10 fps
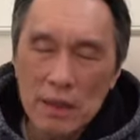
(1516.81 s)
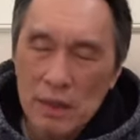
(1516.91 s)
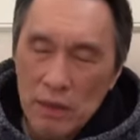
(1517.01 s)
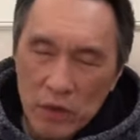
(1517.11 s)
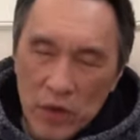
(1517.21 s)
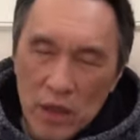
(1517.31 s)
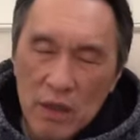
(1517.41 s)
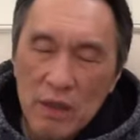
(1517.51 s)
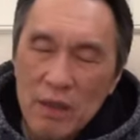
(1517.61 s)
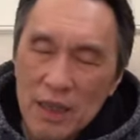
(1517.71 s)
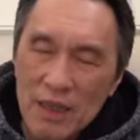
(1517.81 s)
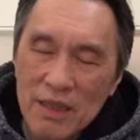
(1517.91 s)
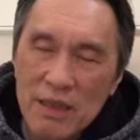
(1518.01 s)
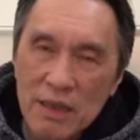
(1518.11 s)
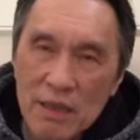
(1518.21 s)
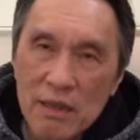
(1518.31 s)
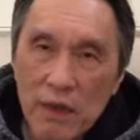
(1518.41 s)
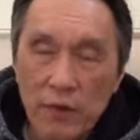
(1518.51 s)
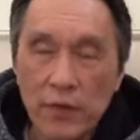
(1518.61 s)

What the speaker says: It's a real easy stuff.